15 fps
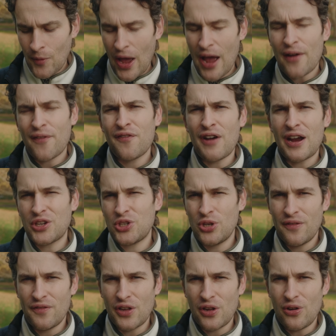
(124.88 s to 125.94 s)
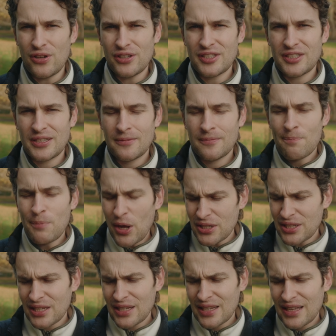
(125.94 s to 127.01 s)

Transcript: at a fraction of the cost. But